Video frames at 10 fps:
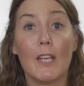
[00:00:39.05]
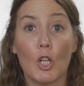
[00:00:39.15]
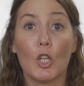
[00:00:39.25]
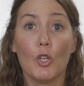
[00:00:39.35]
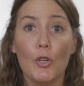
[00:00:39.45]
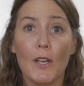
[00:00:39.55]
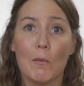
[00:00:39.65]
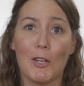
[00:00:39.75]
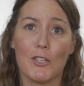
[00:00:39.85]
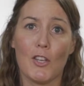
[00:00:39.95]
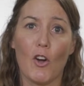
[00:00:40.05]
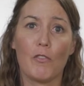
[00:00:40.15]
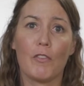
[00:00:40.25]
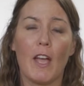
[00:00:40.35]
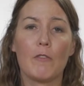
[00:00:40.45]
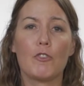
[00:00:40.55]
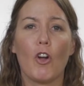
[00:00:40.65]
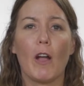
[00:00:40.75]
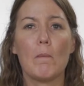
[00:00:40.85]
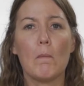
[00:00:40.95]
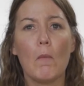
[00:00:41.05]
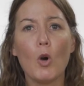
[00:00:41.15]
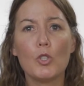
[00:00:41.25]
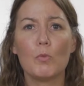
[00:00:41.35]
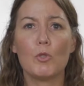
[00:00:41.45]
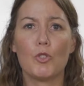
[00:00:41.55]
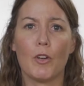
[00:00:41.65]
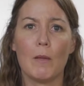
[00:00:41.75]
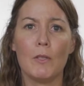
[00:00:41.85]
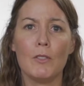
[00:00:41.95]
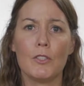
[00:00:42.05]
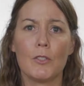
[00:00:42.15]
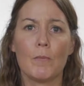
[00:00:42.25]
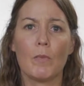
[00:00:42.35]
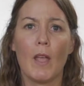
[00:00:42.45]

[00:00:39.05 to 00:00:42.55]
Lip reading: including myself, have tried multiple treatments,